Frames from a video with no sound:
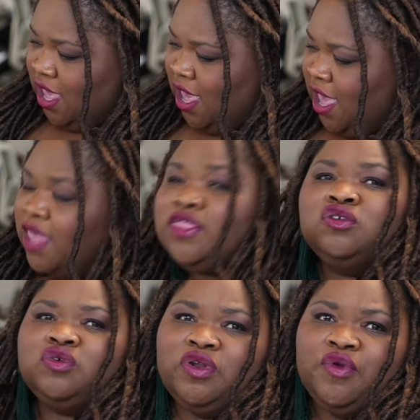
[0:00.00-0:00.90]
And they
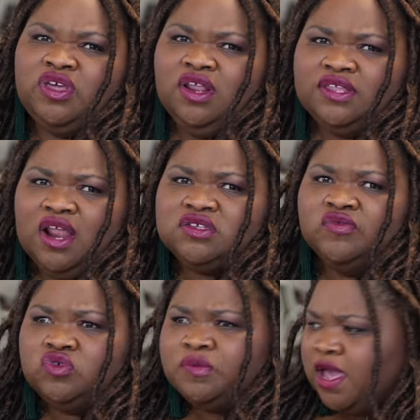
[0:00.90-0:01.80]
also want to regulate the likes
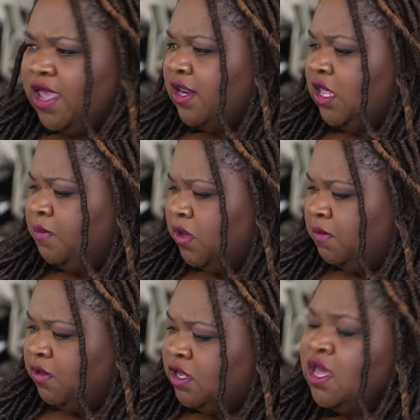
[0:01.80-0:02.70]
of Uber and
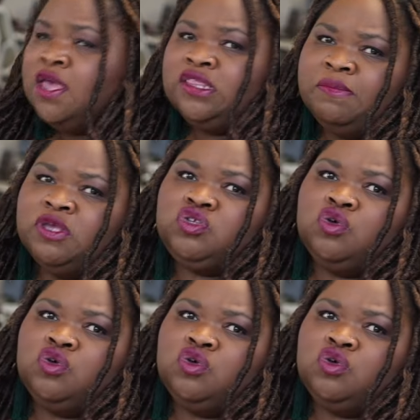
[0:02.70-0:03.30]
Airbnb. They must